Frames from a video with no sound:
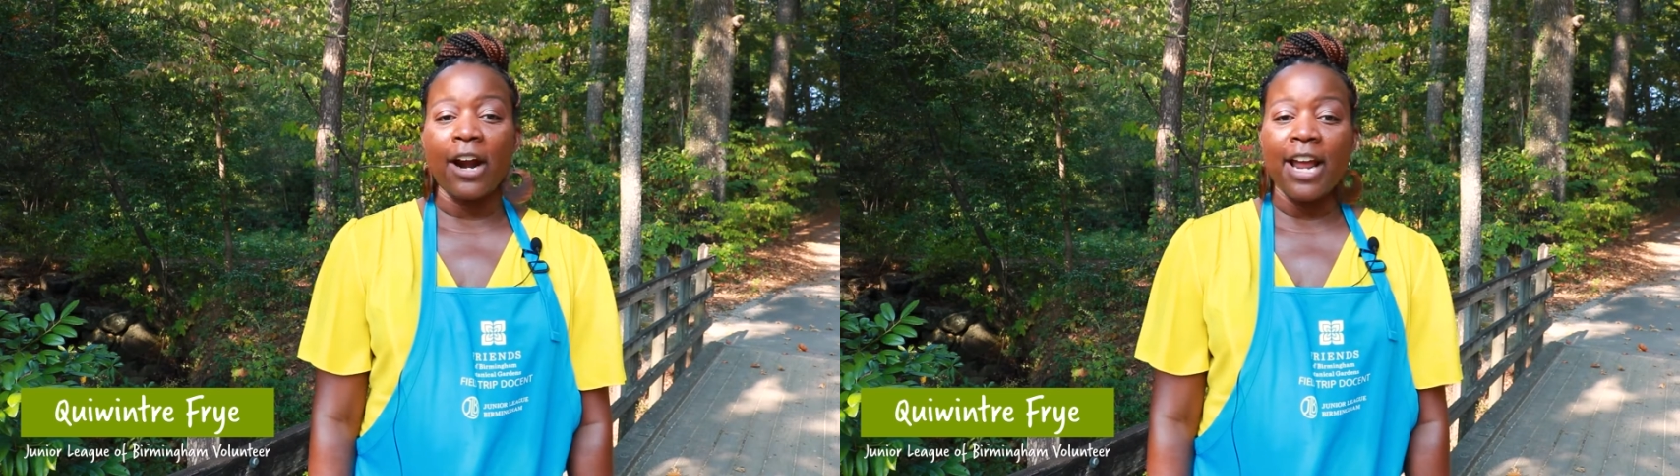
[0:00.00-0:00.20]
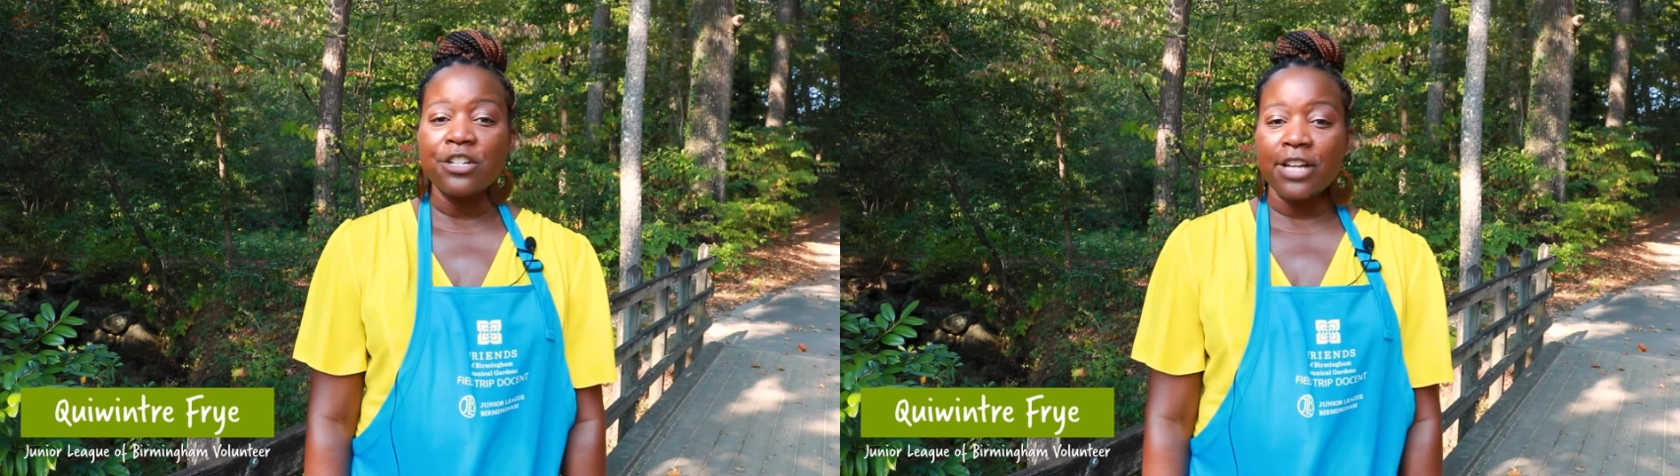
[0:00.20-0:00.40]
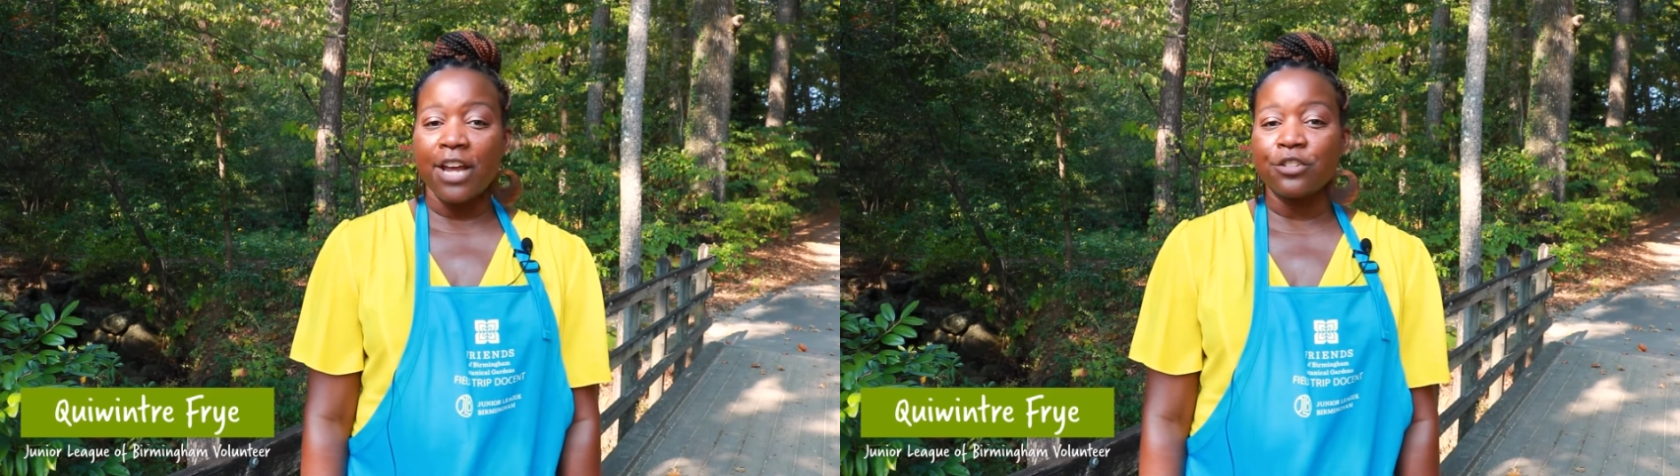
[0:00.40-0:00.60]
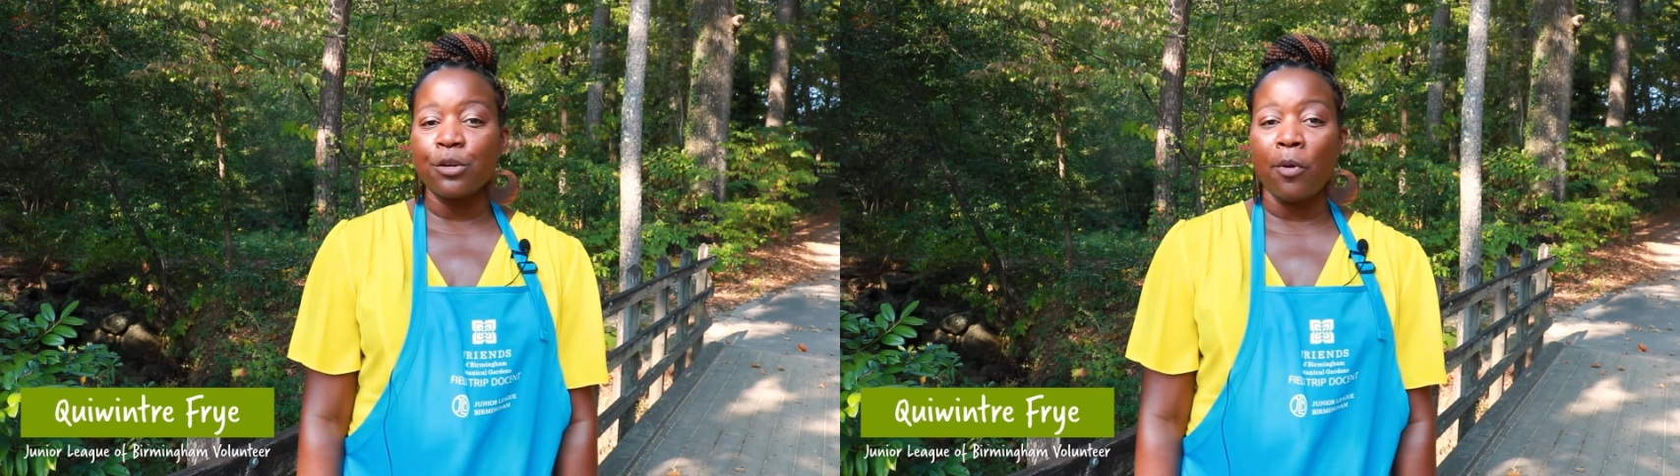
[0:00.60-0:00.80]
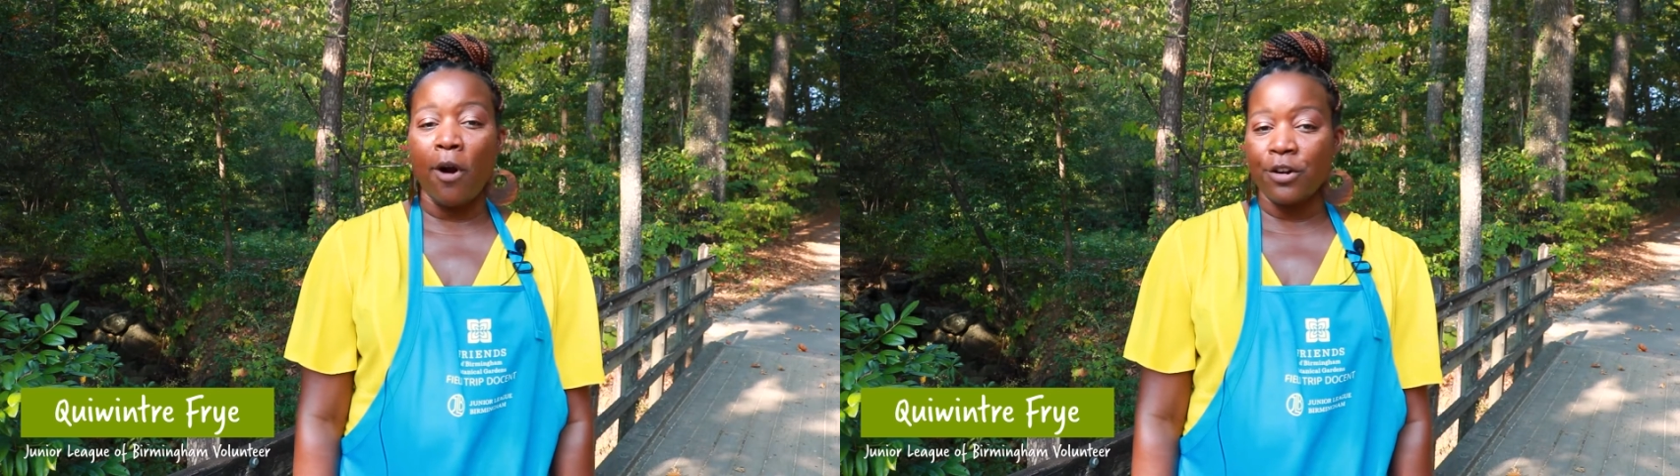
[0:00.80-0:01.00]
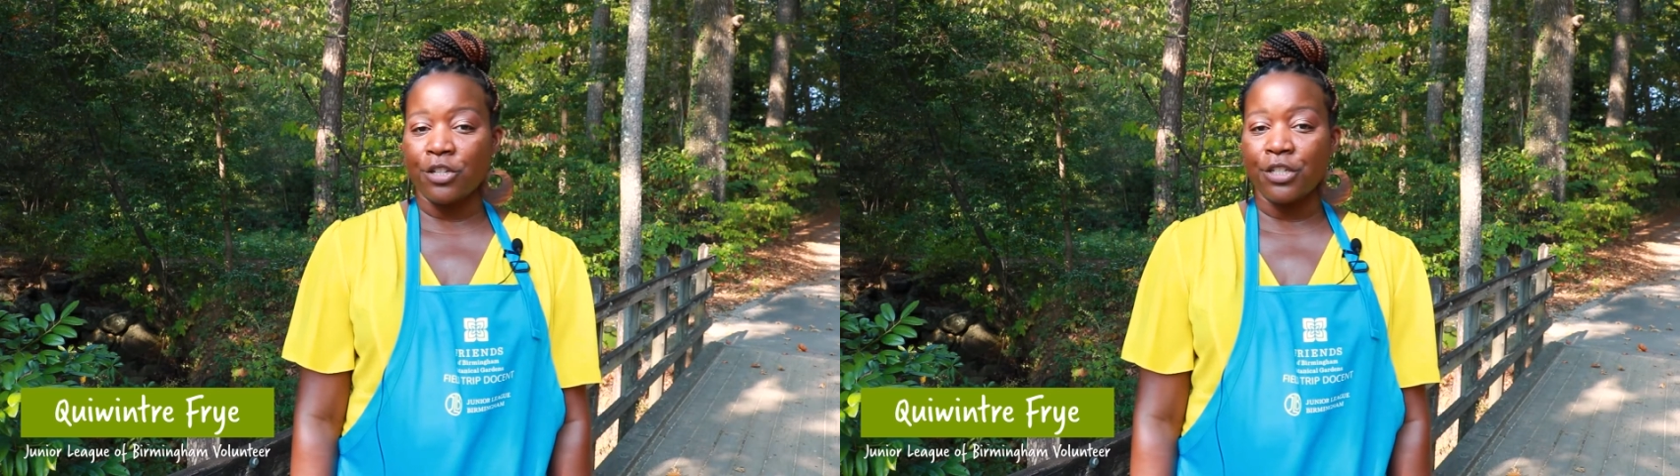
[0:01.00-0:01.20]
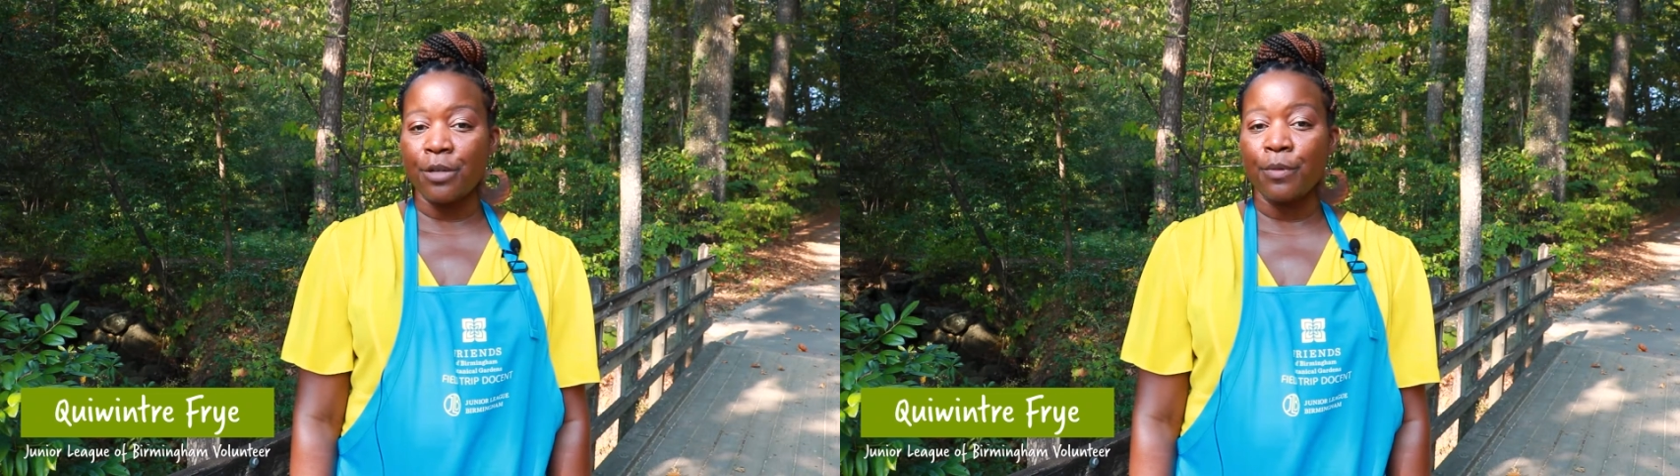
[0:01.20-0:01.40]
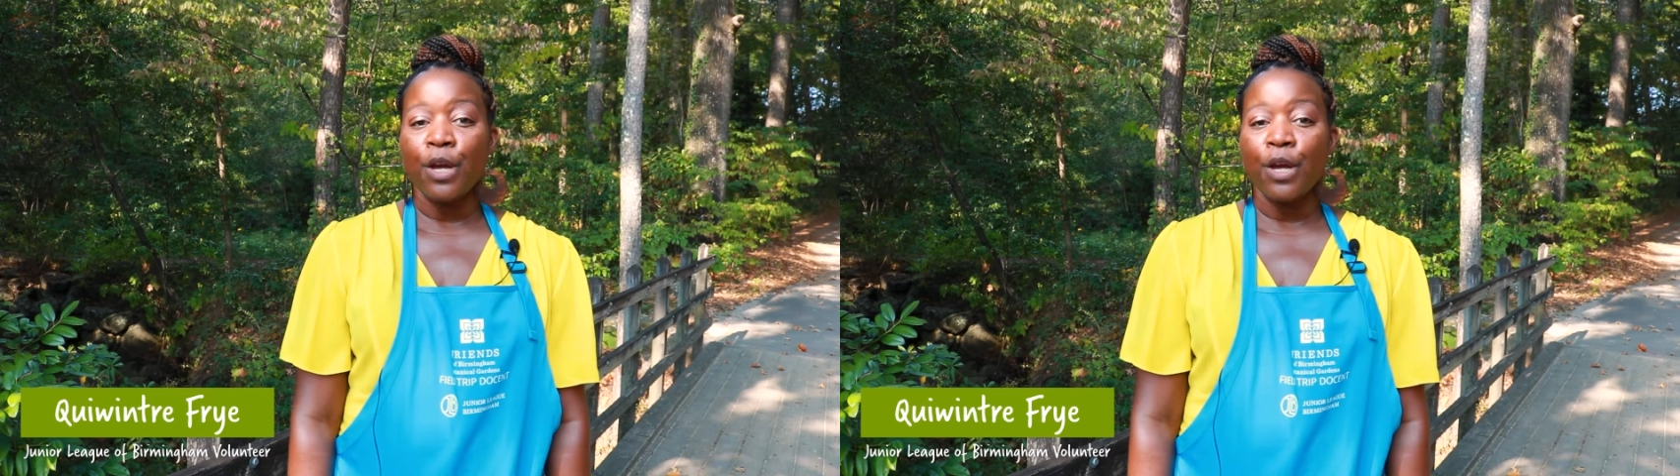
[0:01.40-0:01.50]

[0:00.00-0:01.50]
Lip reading: educational partnership